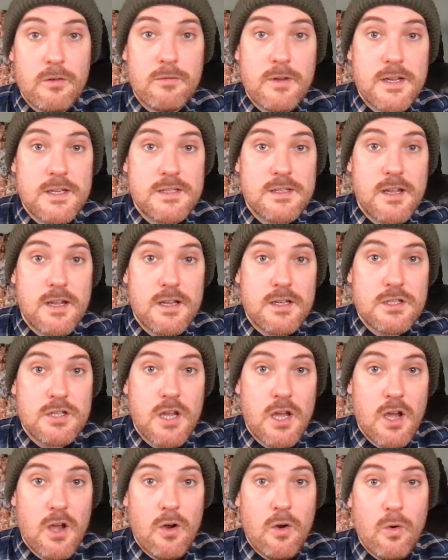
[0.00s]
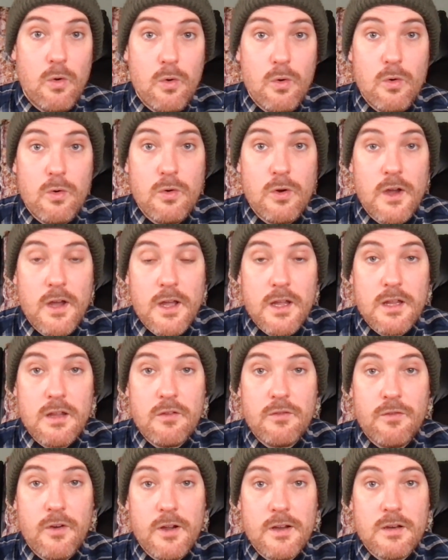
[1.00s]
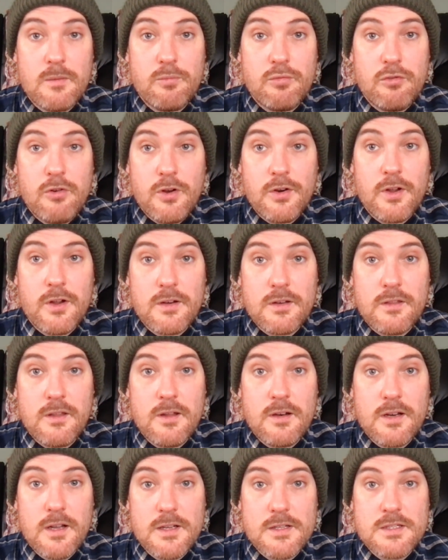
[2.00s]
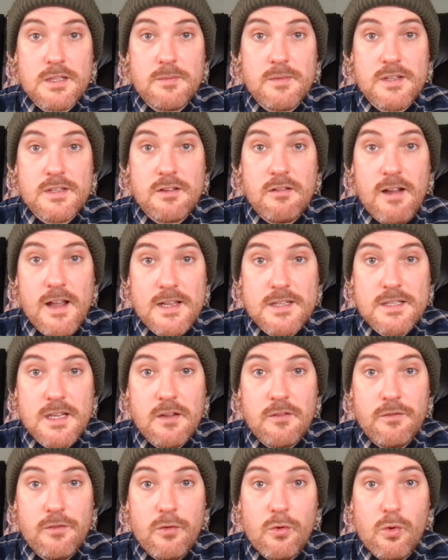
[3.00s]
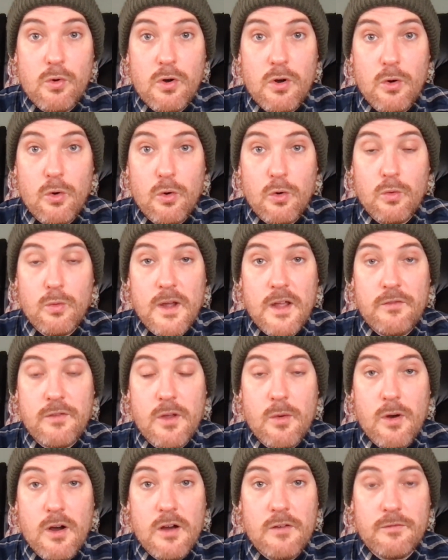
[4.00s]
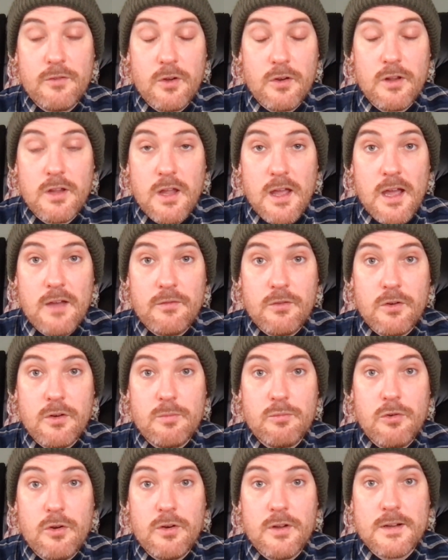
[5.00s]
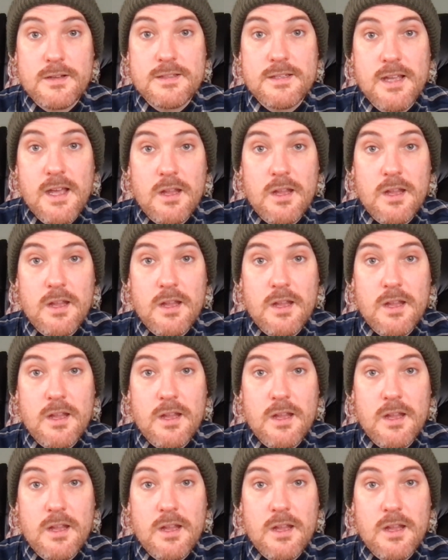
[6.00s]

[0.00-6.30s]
research, or you find a product that customers are asking for, or if you have got a product,